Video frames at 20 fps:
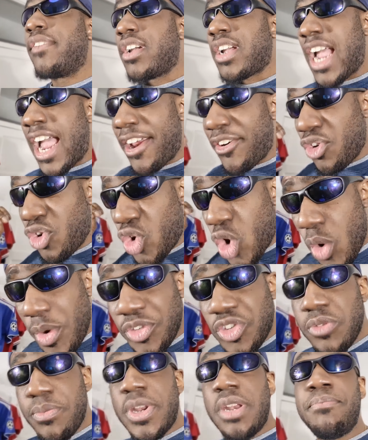can go
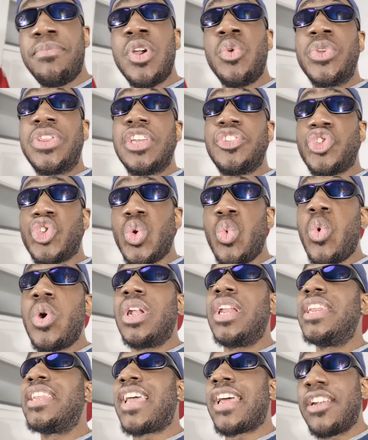into the Bernabeu with a
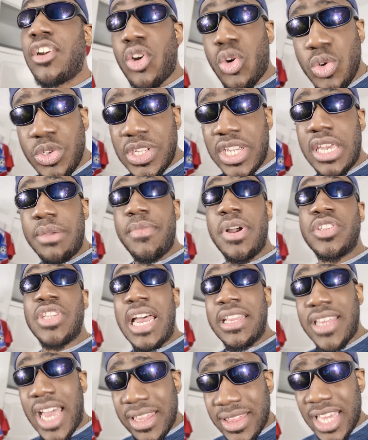2-1 lead, can close the game out
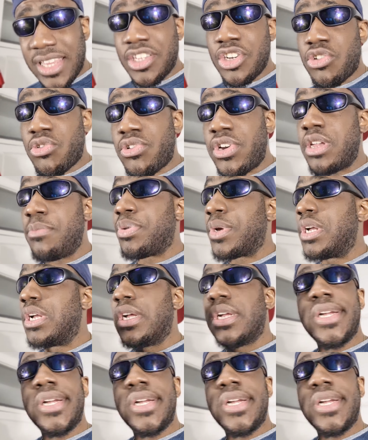at the crib.